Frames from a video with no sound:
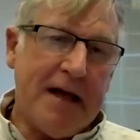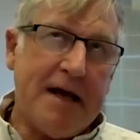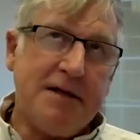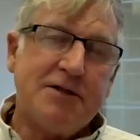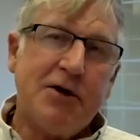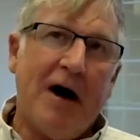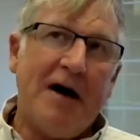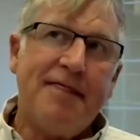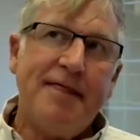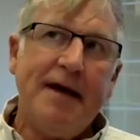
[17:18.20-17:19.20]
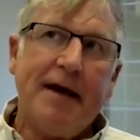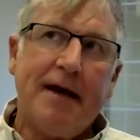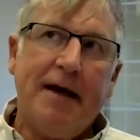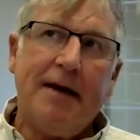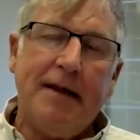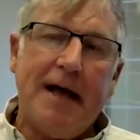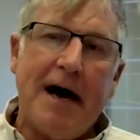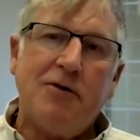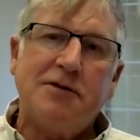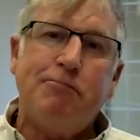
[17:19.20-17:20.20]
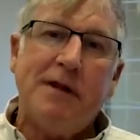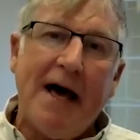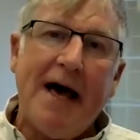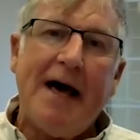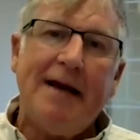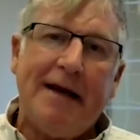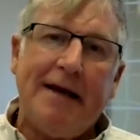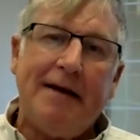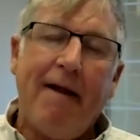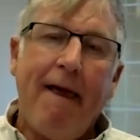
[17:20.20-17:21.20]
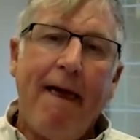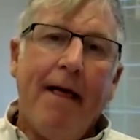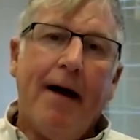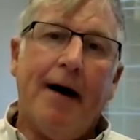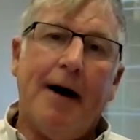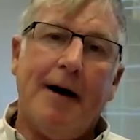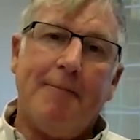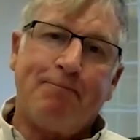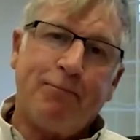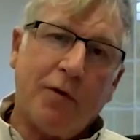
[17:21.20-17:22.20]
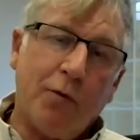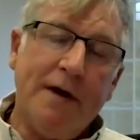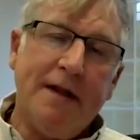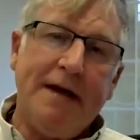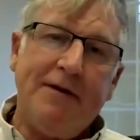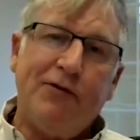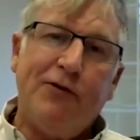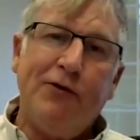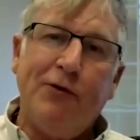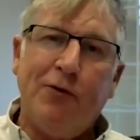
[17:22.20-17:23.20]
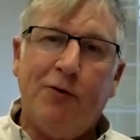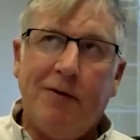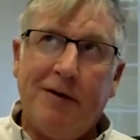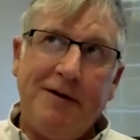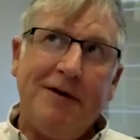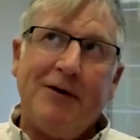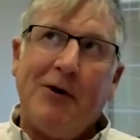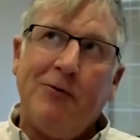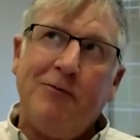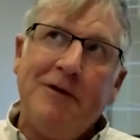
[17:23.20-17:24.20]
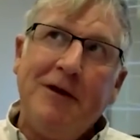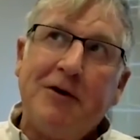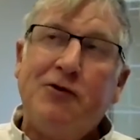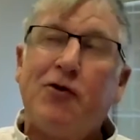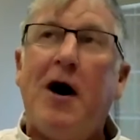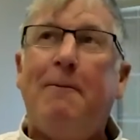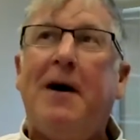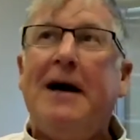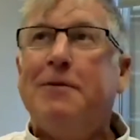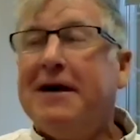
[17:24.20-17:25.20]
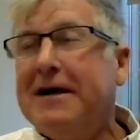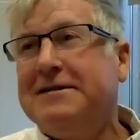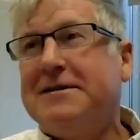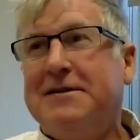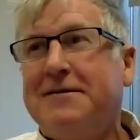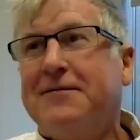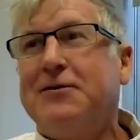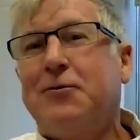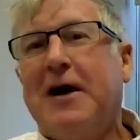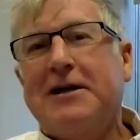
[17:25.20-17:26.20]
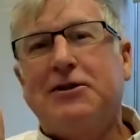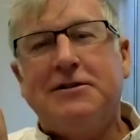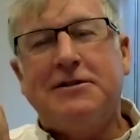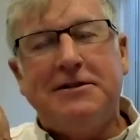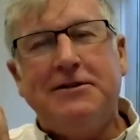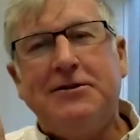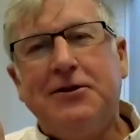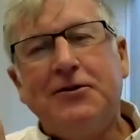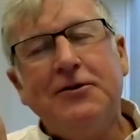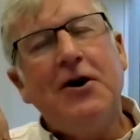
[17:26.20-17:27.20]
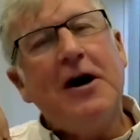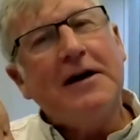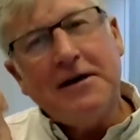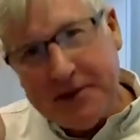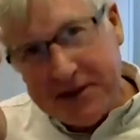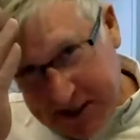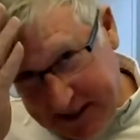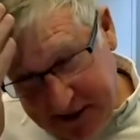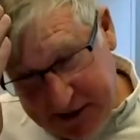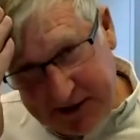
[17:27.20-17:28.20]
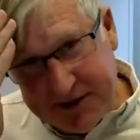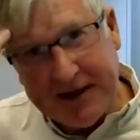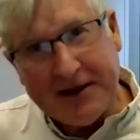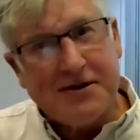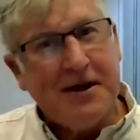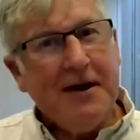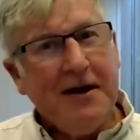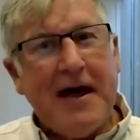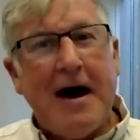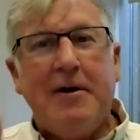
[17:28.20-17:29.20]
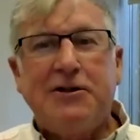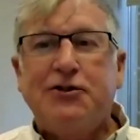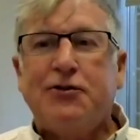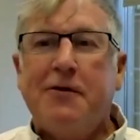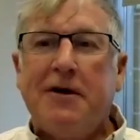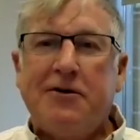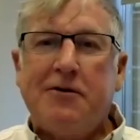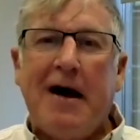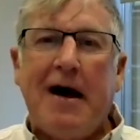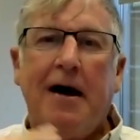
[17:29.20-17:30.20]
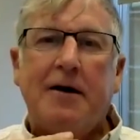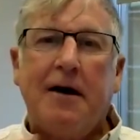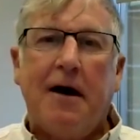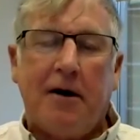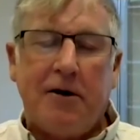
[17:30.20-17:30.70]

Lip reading: And so I think it allows planning really to, you can draw pipelines in different directions, and you're not going to be changing things that much dramatically